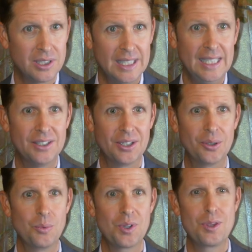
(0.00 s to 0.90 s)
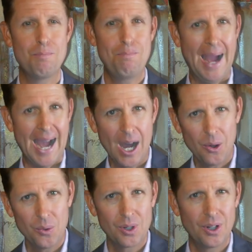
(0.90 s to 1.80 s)
leader with the
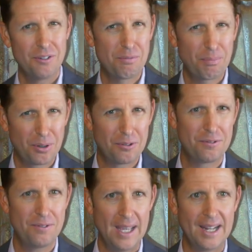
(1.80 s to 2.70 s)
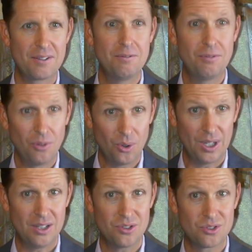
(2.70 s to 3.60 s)
power of prophetic
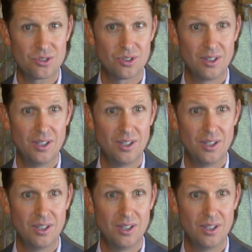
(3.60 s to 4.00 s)
voice